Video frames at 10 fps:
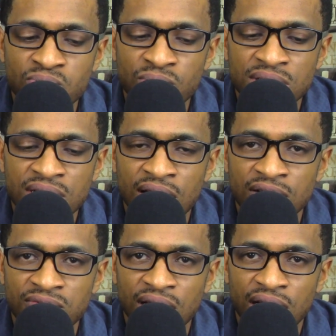was kind
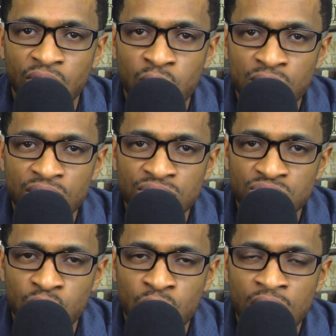of like a
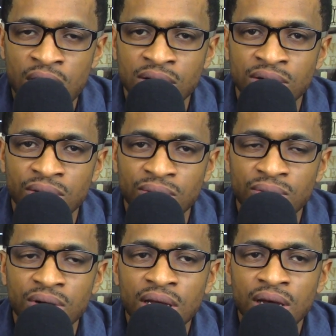Where's
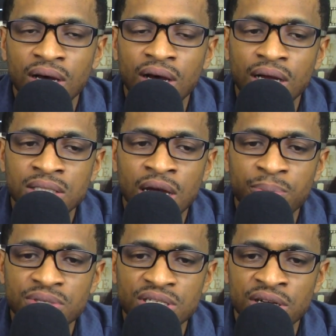Waldo
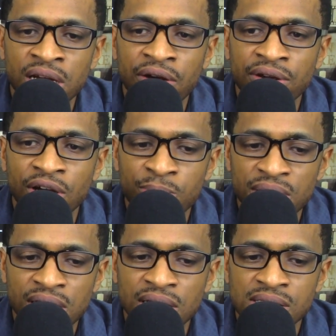type of scenario,
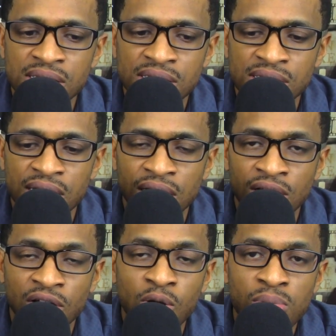because this is a
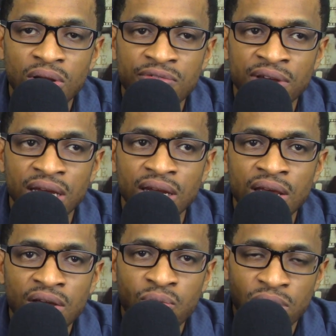global event
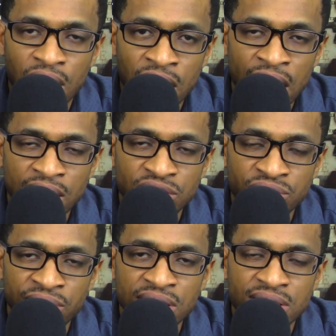with a lot of
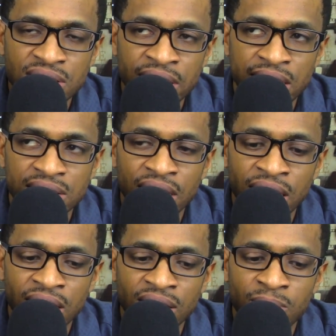strings attached,
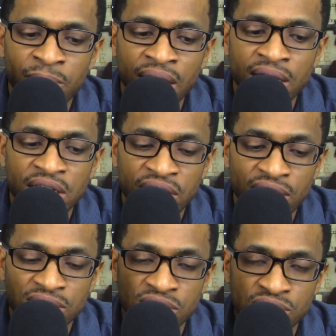and the main character,